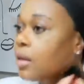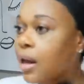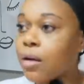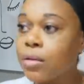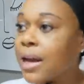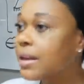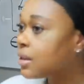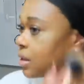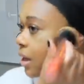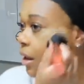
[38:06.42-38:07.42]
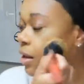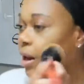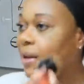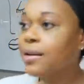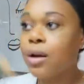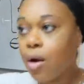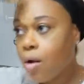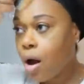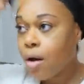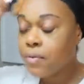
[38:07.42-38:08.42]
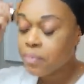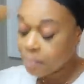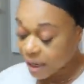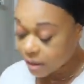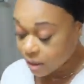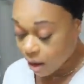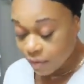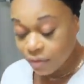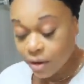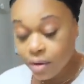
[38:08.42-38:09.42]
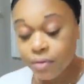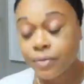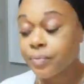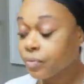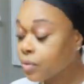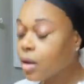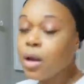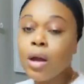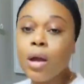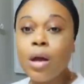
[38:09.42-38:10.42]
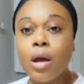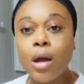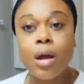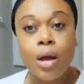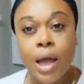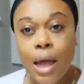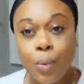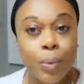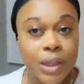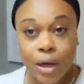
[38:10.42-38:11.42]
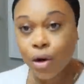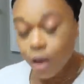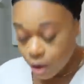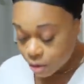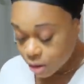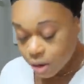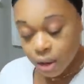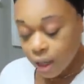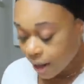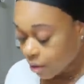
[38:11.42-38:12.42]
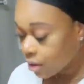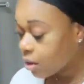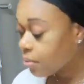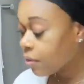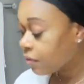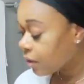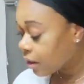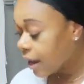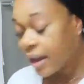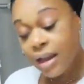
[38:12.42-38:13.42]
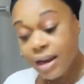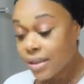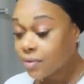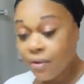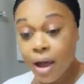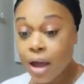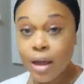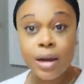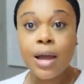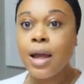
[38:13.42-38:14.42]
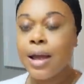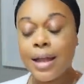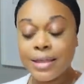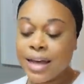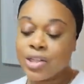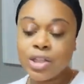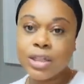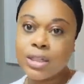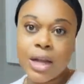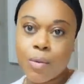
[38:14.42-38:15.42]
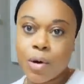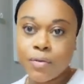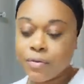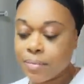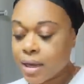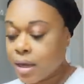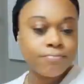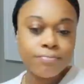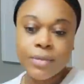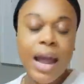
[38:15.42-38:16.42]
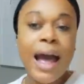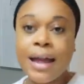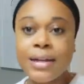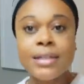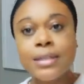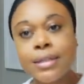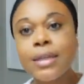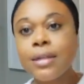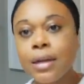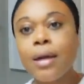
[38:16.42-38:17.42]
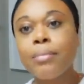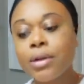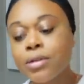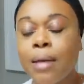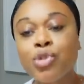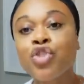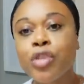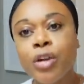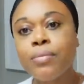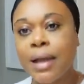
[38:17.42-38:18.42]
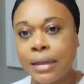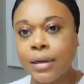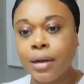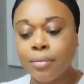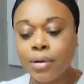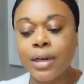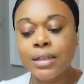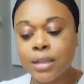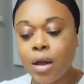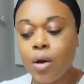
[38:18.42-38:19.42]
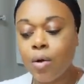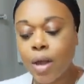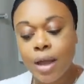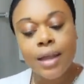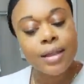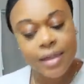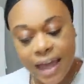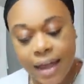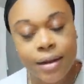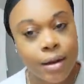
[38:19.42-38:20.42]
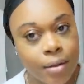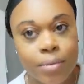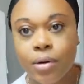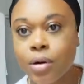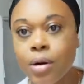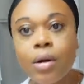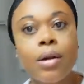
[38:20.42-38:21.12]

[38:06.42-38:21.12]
They don't like the scale. They like to go off based off of what their clothes look like on them or feel like, and that's fine. That just does not work for me. I need to see the numbers. I'm triggered by the number and so that number